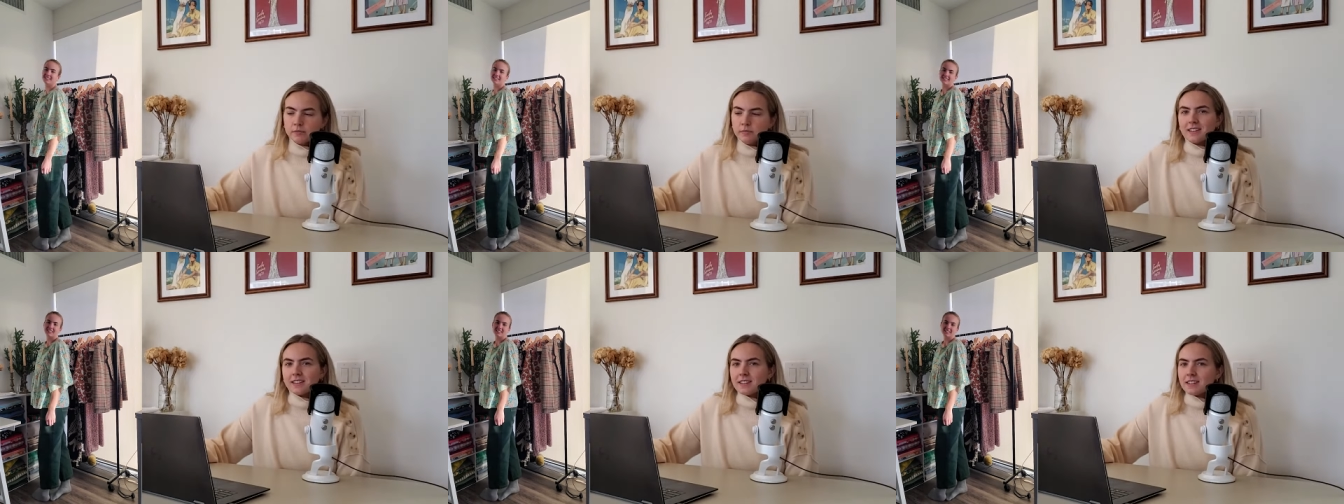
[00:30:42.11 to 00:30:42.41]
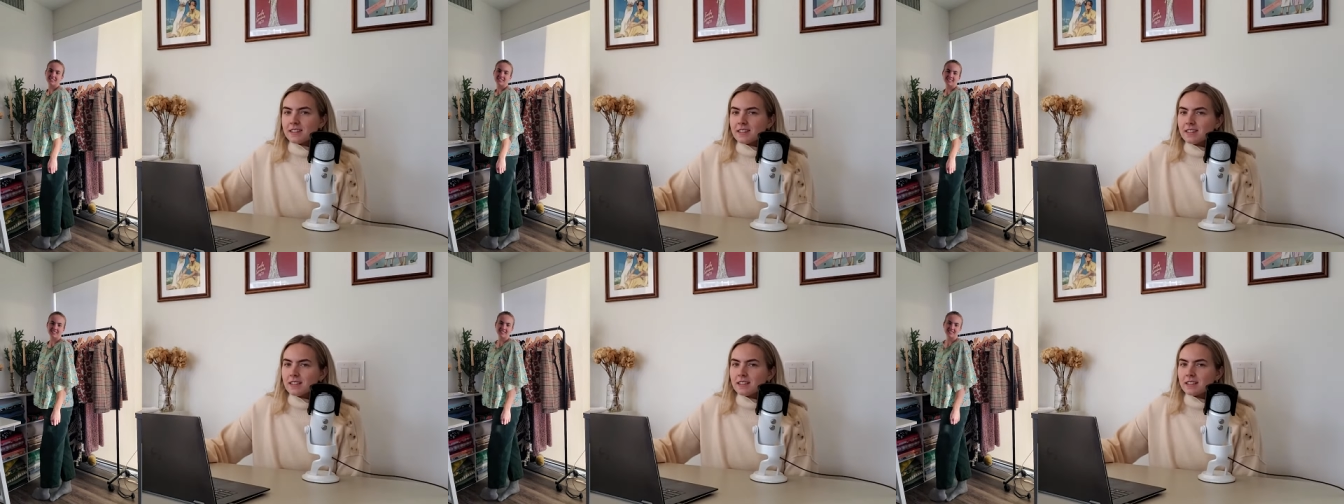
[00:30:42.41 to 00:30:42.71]
This
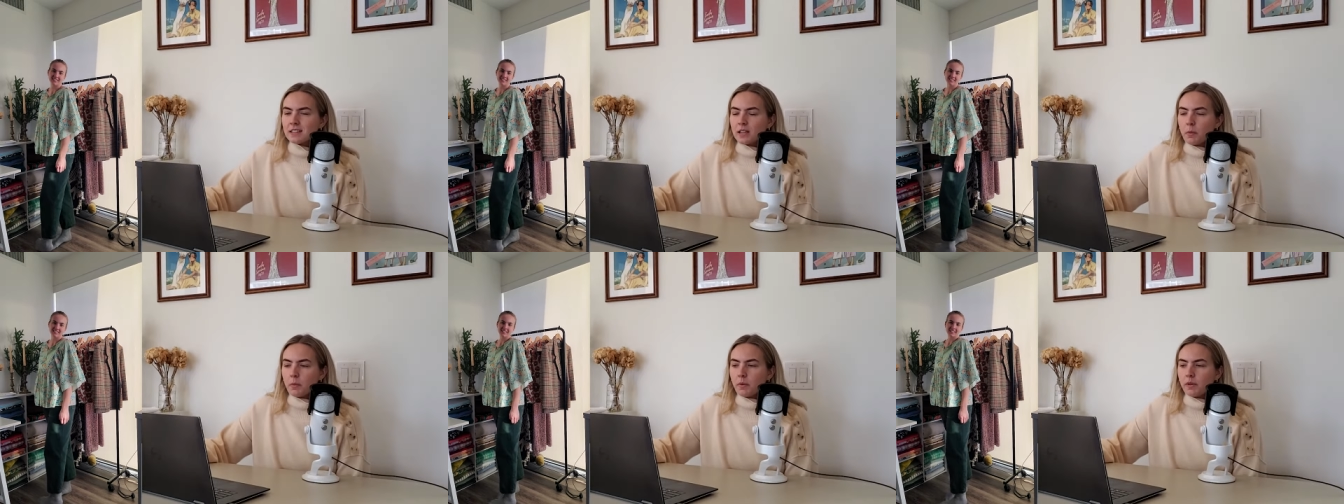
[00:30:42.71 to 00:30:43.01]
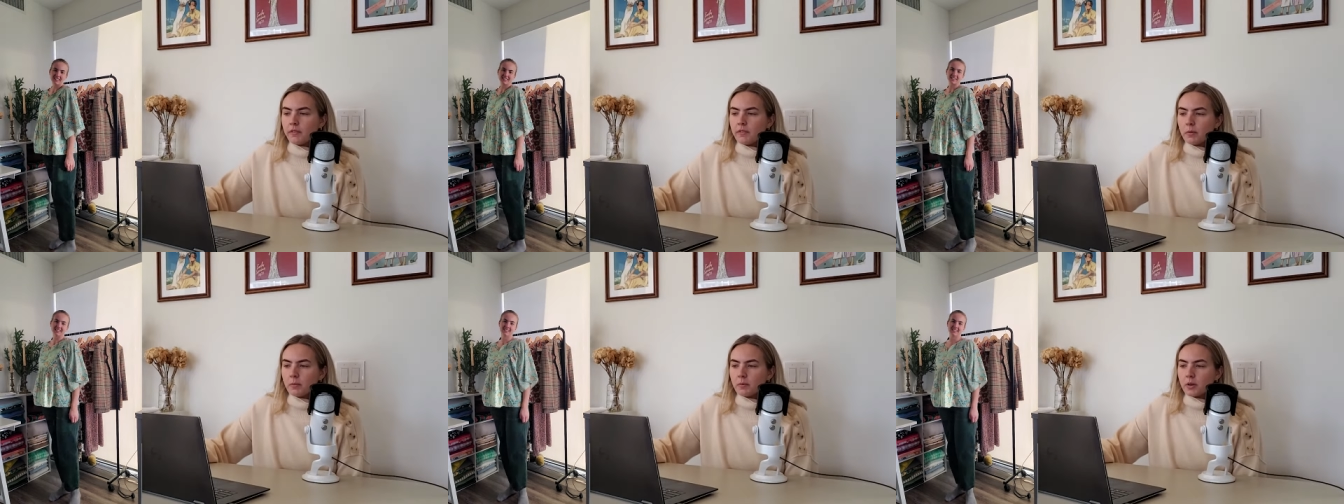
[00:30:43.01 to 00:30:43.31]
is an example
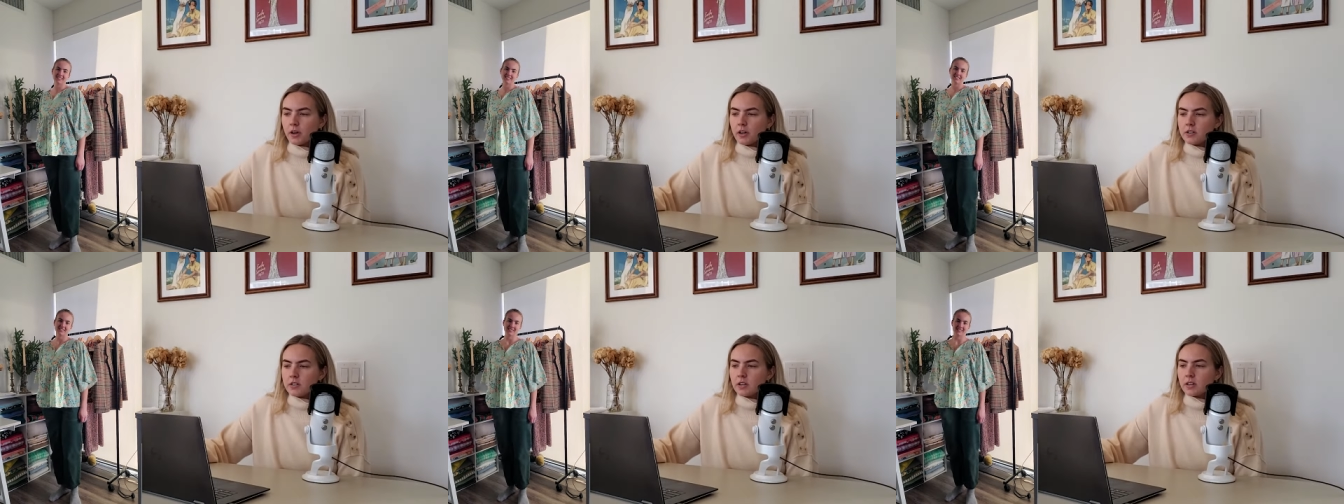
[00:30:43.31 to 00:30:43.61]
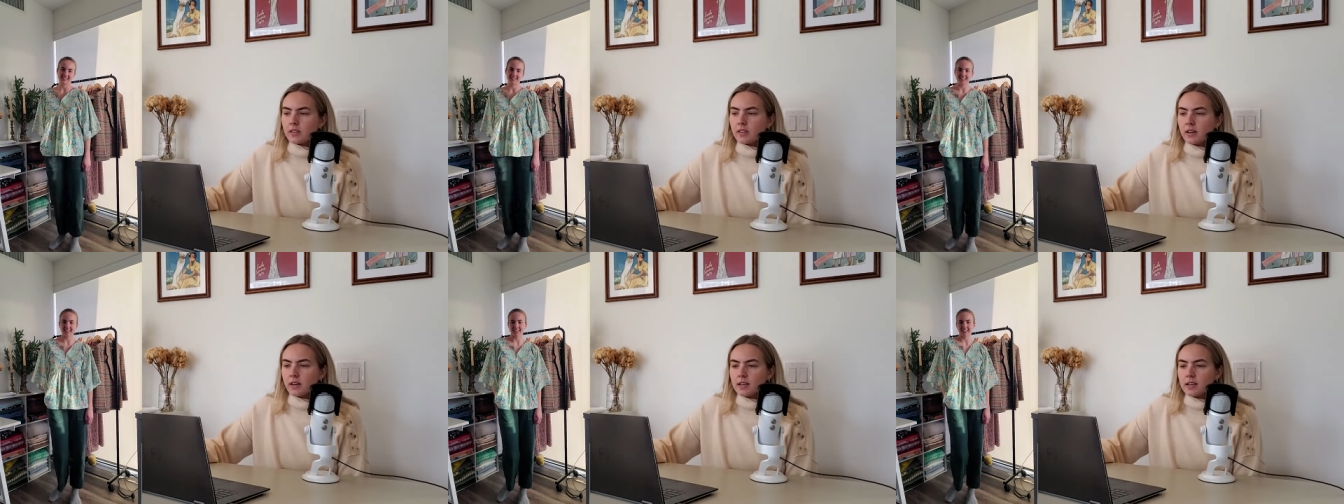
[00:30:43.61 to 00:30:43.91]
of a
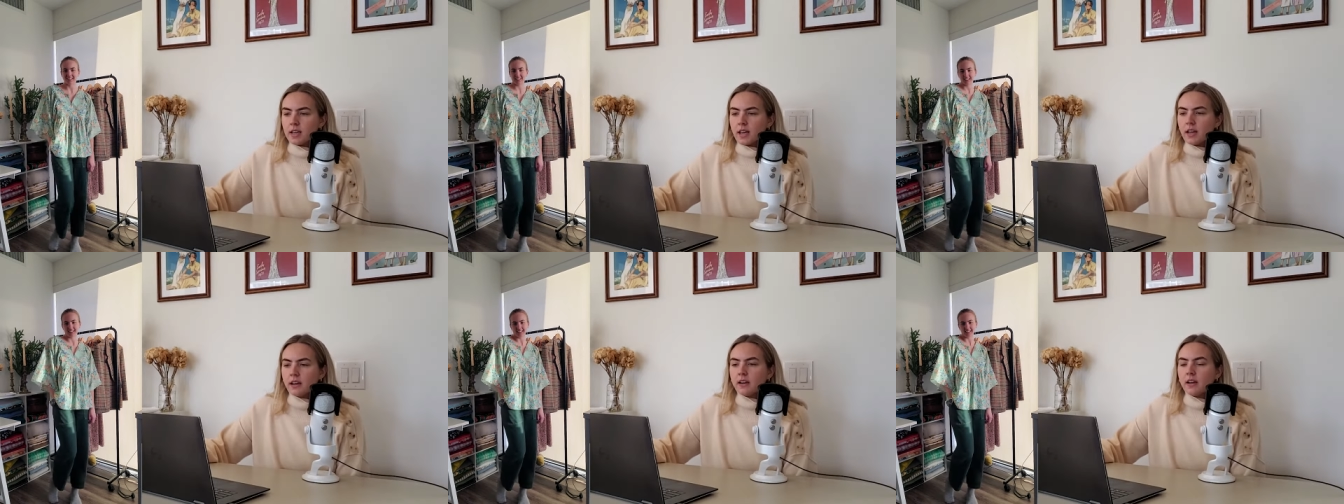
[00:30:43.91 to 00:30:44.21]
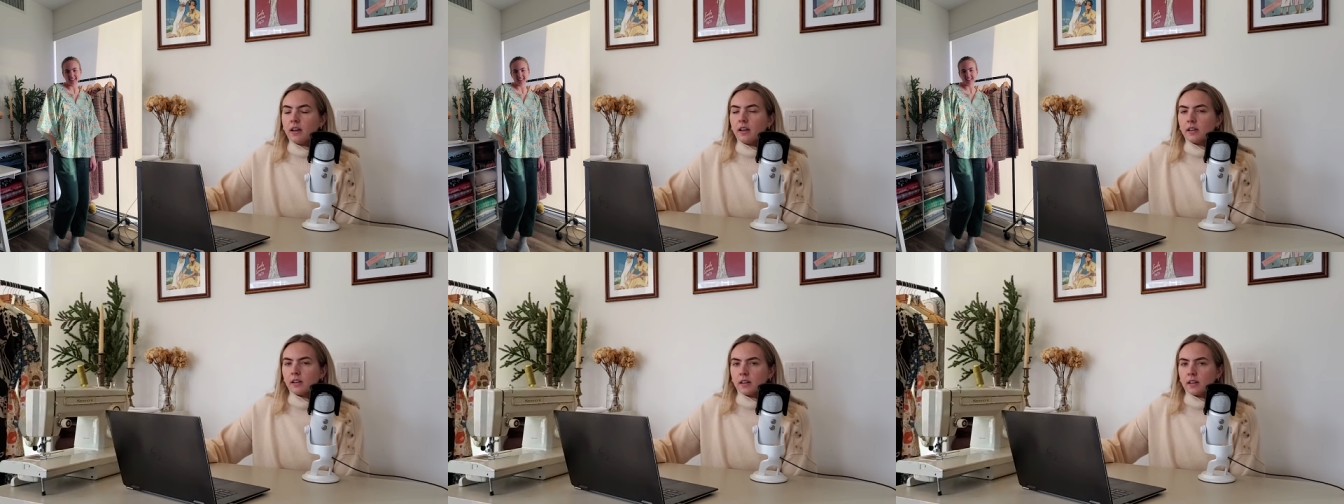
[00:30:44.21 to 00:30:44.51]
project that, again,
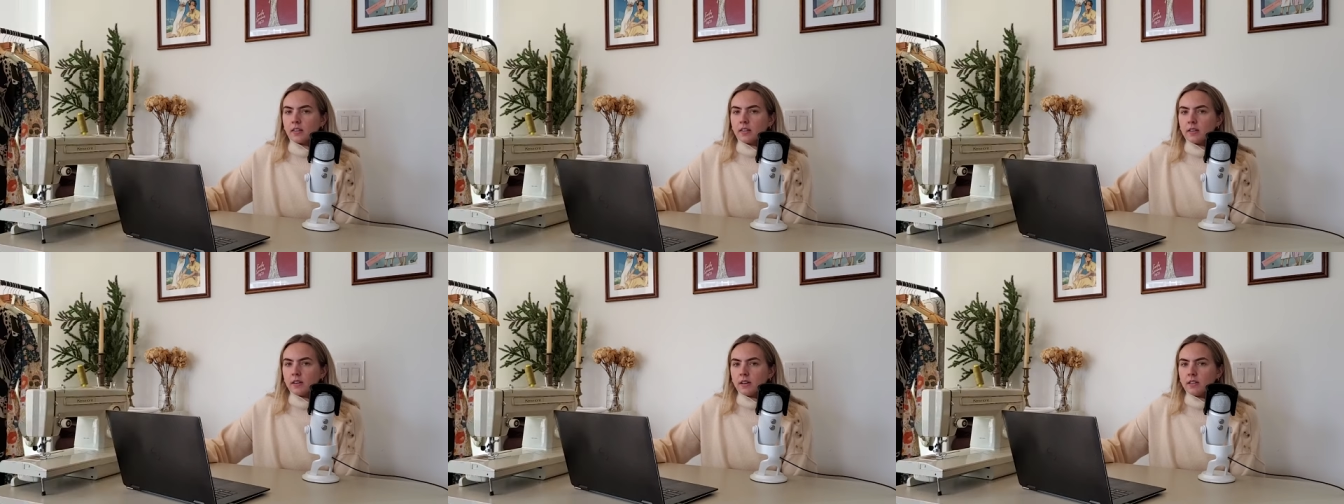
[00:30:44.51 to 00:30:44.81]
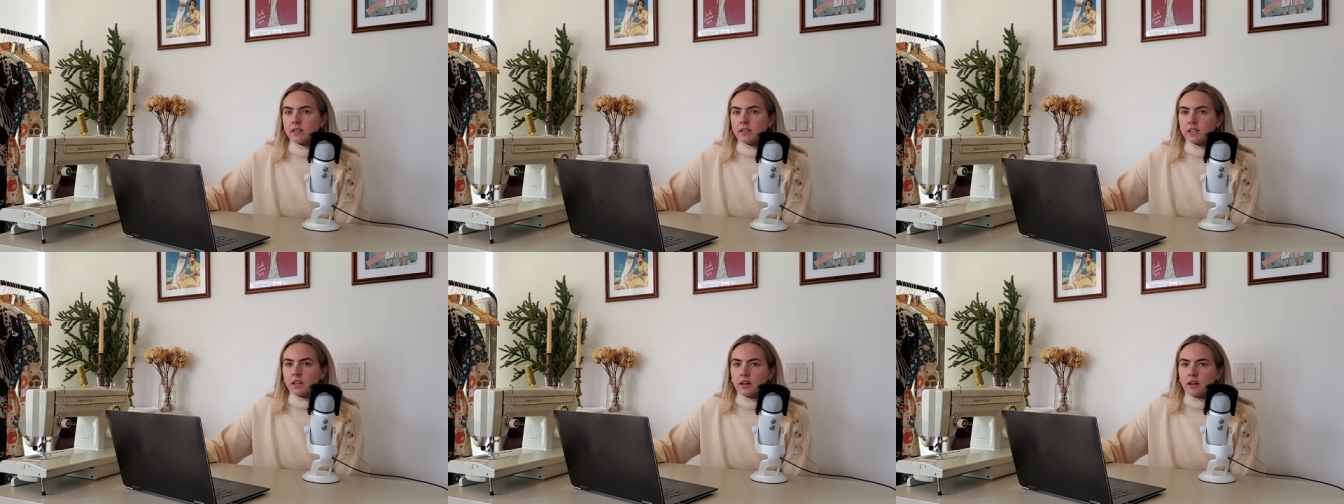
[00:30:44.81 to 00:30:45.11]
I like the
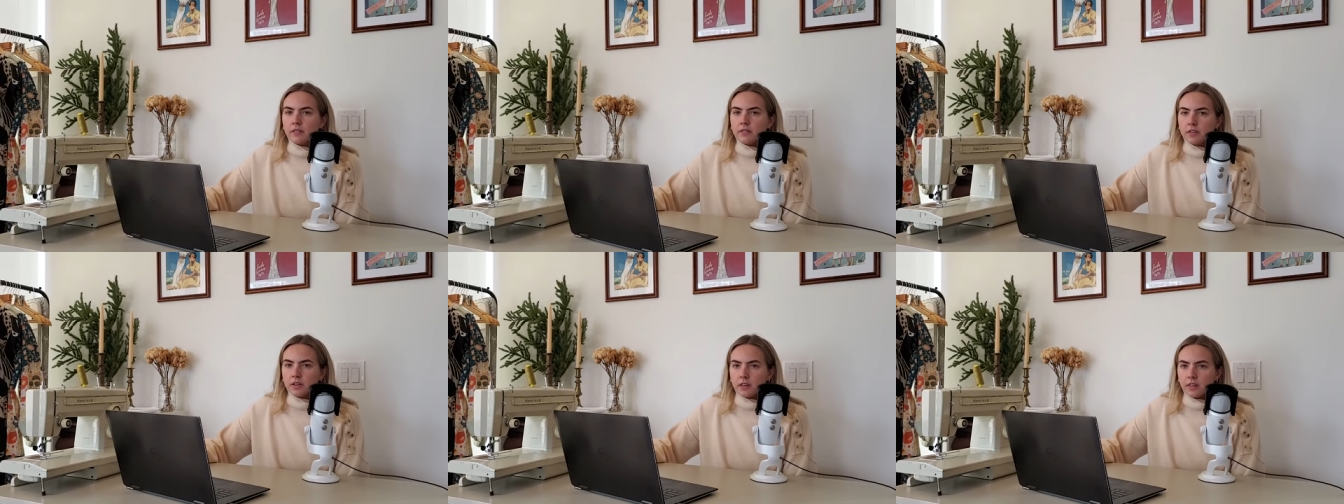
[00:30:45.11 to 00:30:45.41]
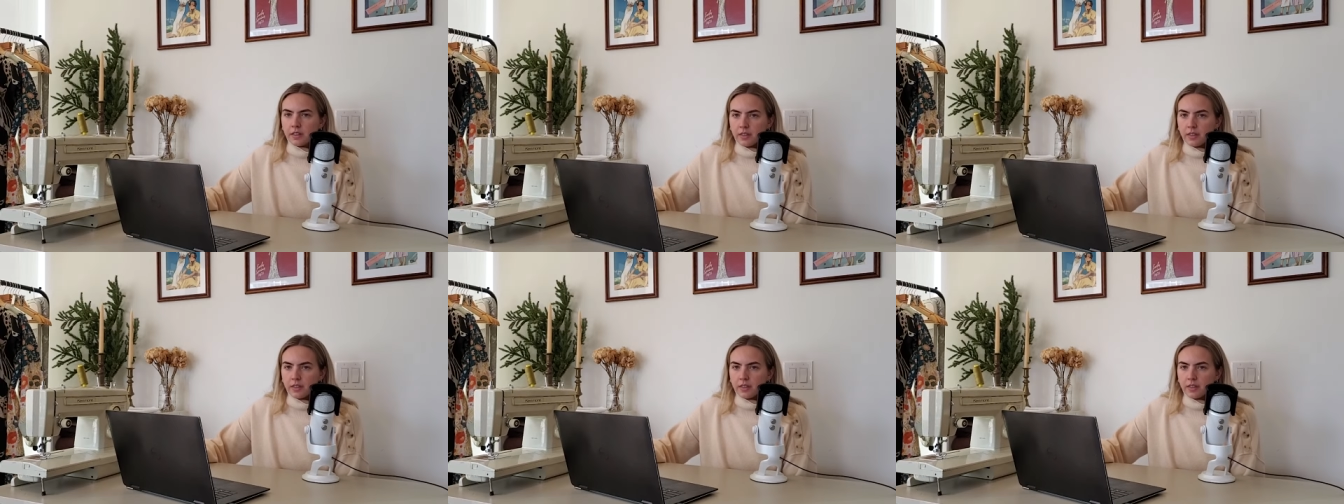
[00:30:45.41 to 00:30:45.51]
idea of in